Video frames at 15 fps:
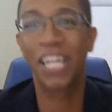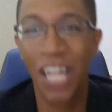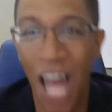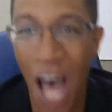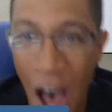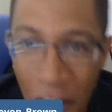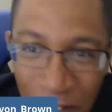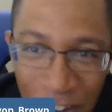
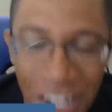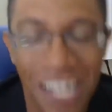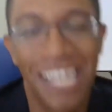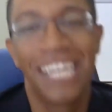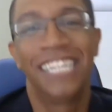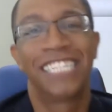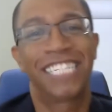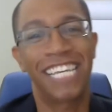love
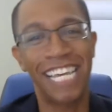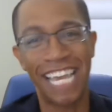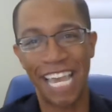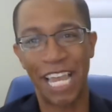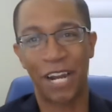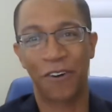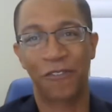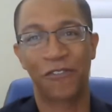to
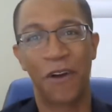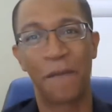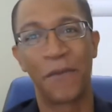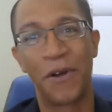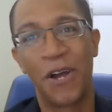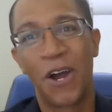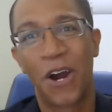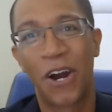hear
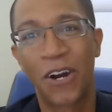from.